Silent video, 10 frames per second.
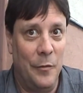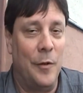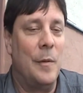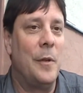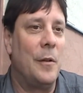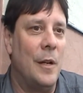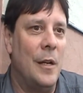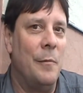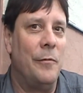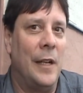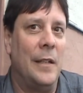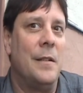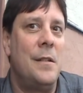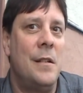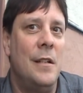from the crime
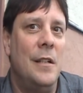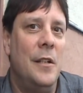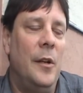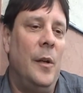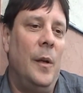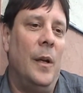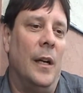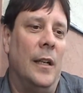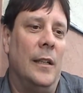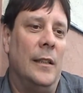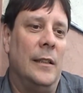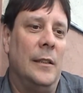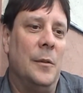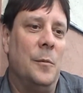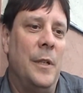fighters.
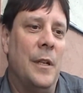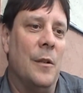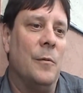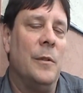Uh, we don't